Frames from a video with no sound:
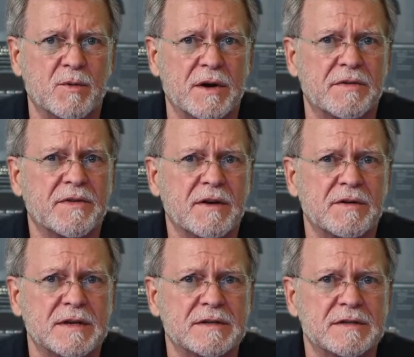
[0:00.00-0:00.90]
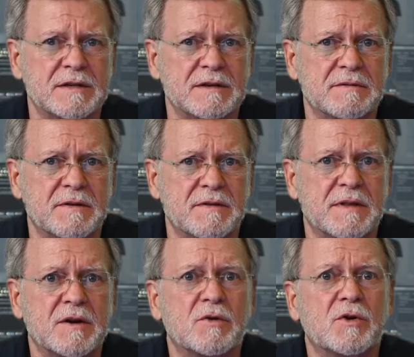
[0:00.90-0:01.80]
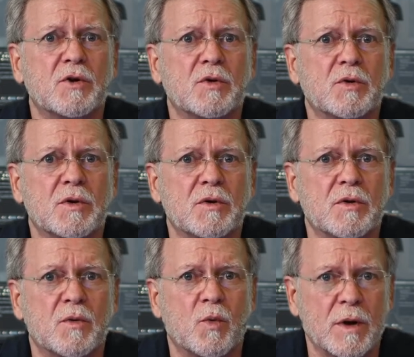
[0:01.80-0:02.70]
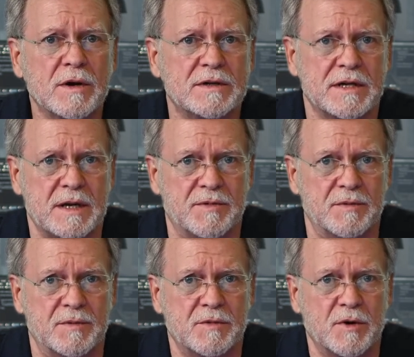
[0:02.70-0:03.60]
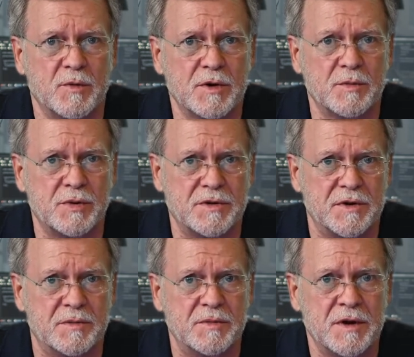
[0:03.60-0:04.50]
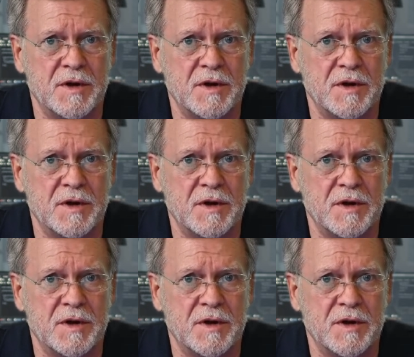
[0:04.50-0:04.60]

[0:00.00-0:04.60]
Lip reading: What I found is they don't know where to keep them or where to put them.